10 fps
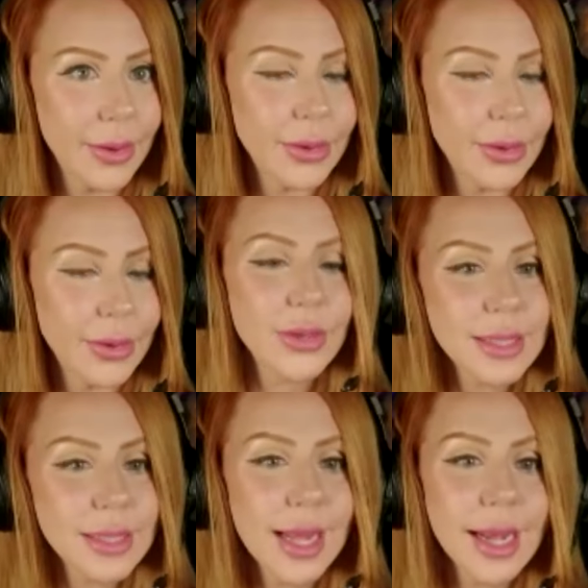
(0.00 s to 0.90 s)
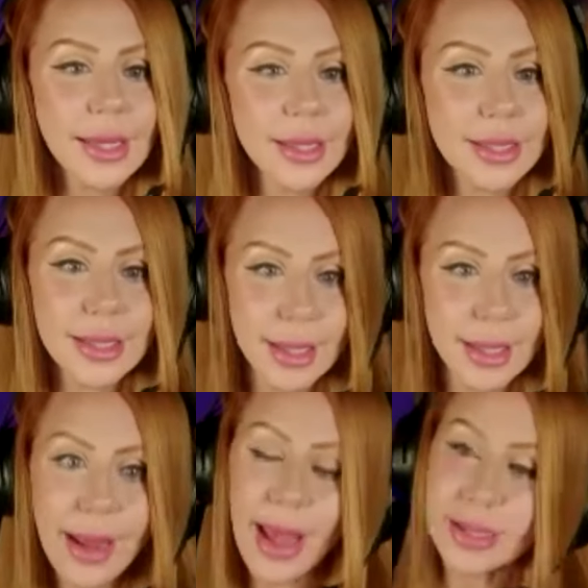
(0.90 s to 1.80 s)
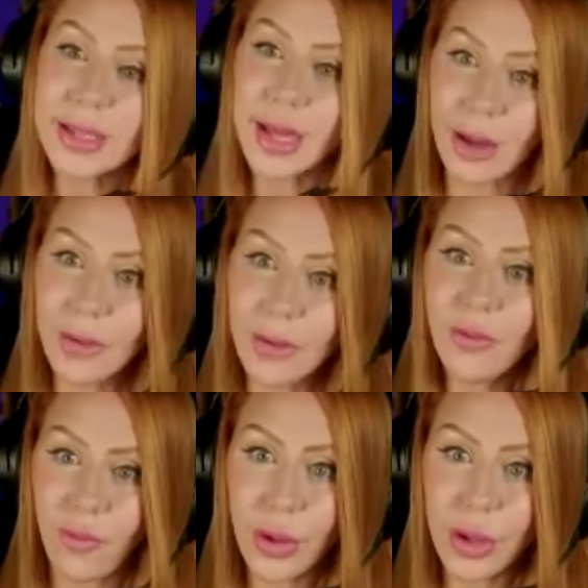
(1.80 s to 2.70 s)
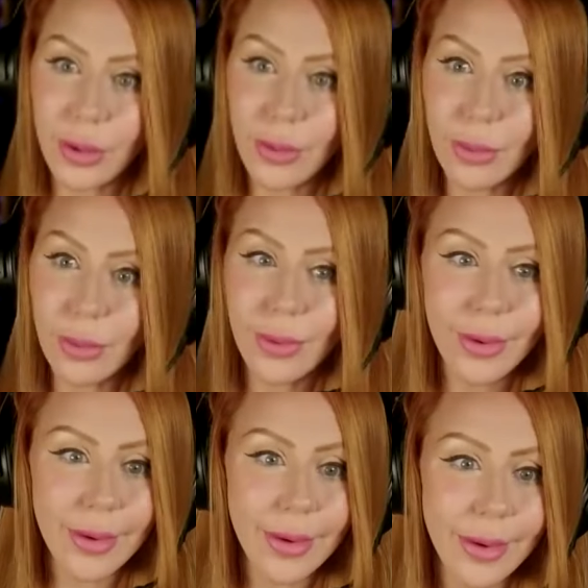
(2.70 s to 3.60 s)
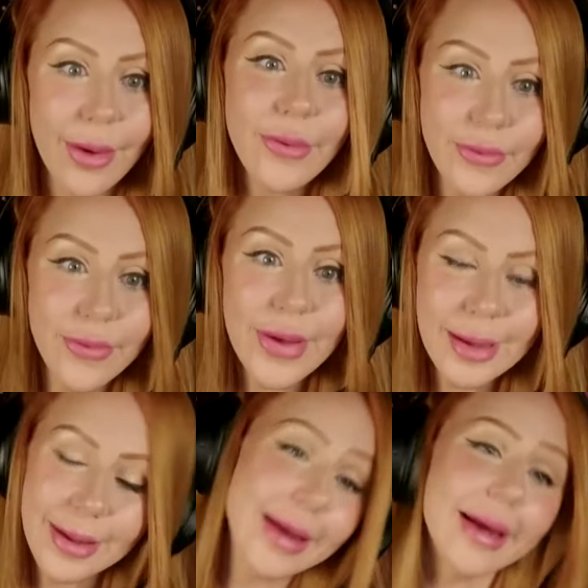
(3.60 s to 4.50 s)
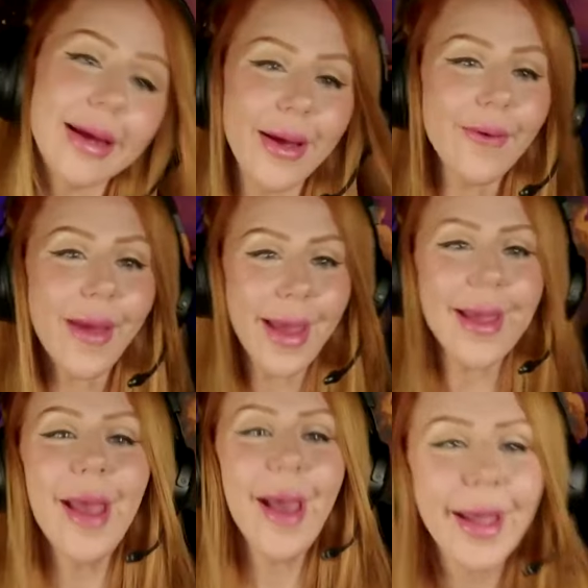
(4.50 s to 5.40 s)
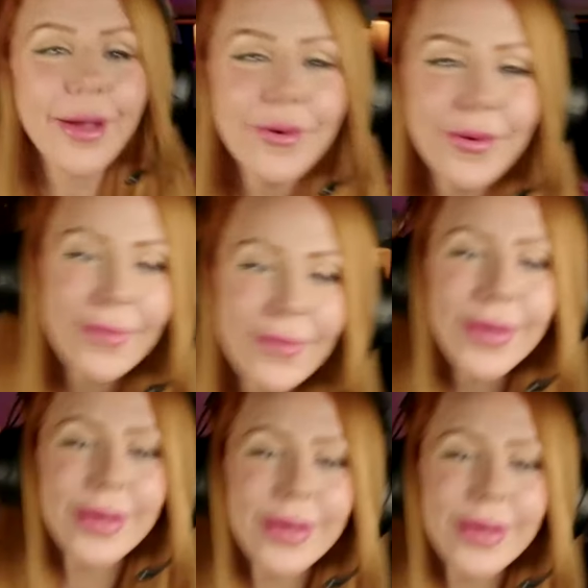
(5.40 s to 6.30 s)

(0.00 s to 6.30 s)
So is this like a son for you? Really? Okay. I go, who are you?